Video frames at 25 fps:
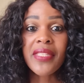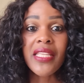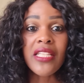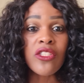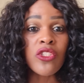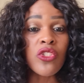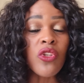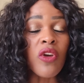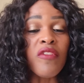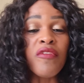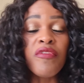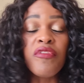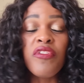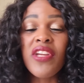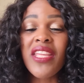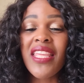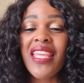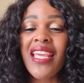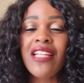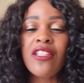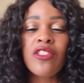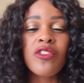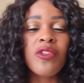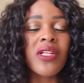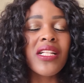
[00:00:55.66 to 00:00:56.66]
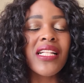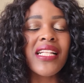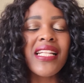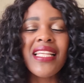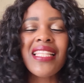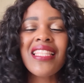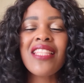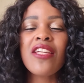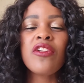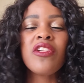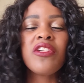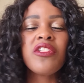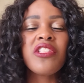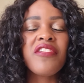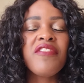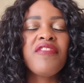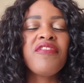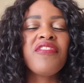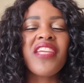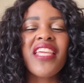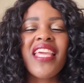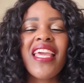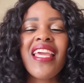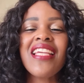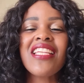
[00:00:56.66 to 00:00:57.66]
don't forget to click the
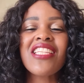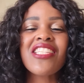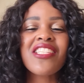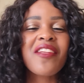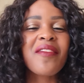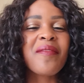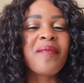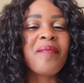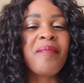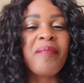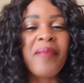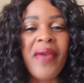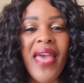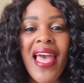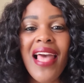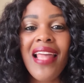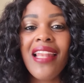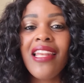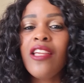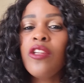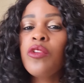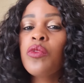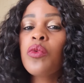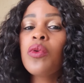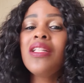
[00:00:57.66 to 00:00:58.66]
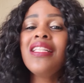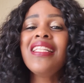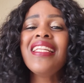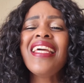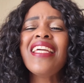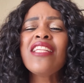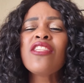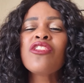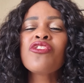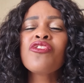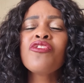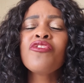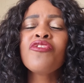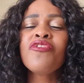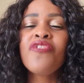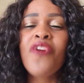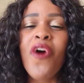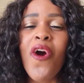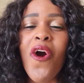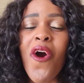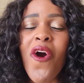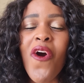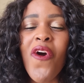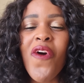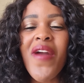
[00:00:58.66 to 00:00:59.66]
notification bell. It will let you
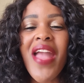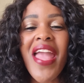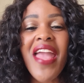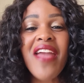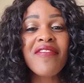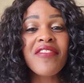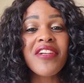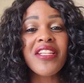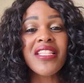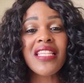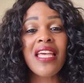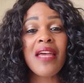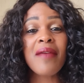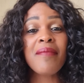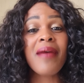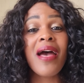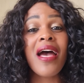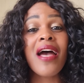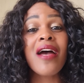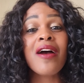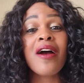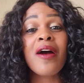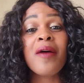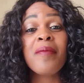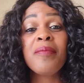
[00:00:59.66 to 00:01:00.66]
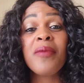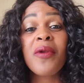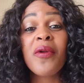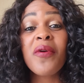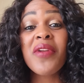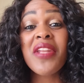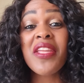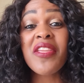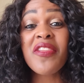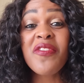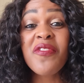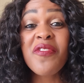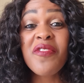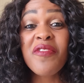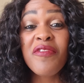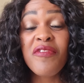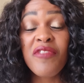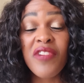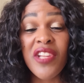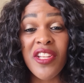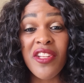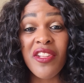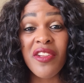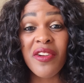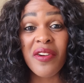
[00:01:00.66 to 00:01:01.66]
know every time I upload a new
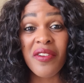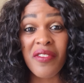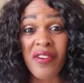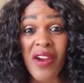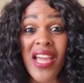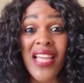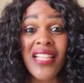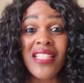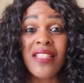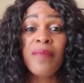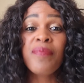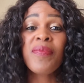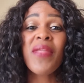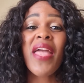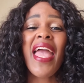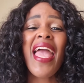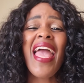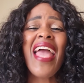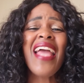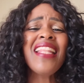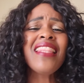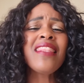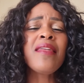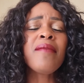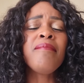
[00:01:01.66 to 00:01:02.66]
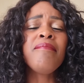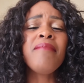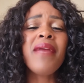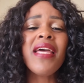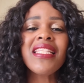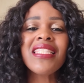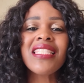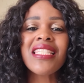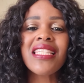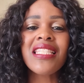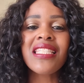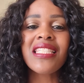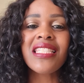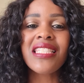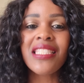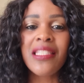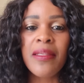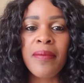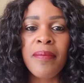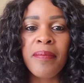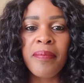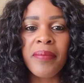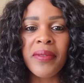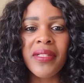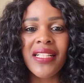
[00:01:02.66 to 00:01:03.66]
video, right? And the math is
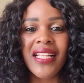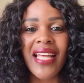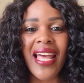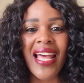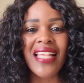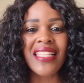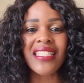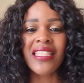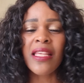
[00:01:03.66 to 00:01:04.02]
simple, guys.